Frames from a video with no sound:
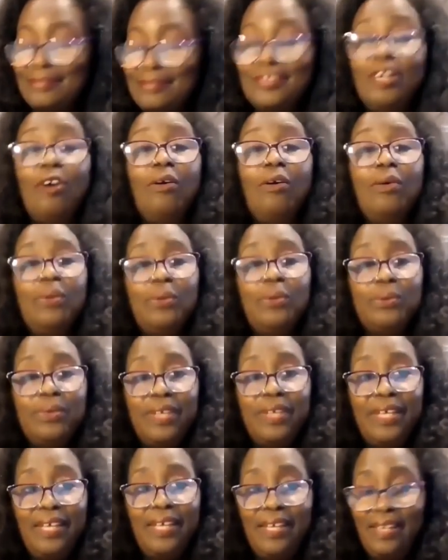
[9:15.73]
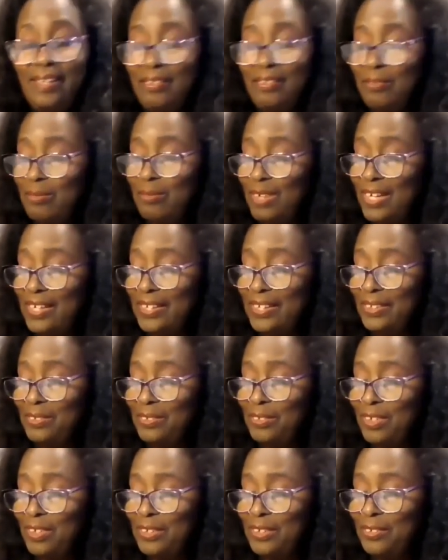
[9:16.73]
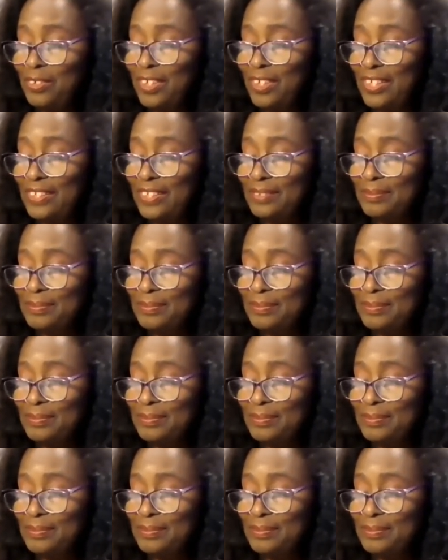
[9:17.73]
Okay, right, right, right.